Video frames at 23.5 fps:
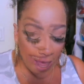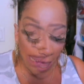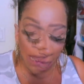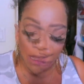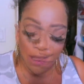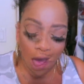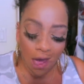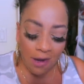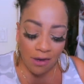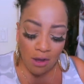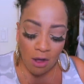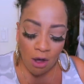Now
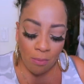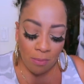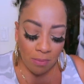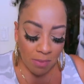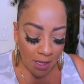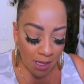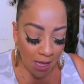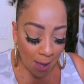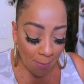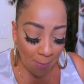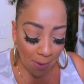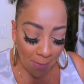y'all know
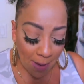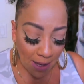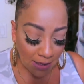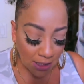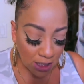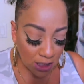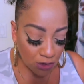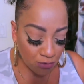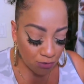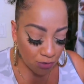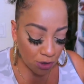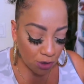me. I'm gonna make
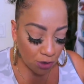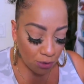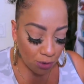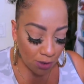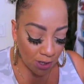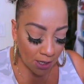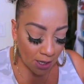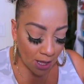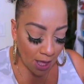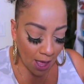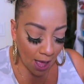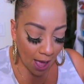this real
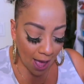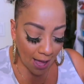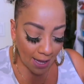quick.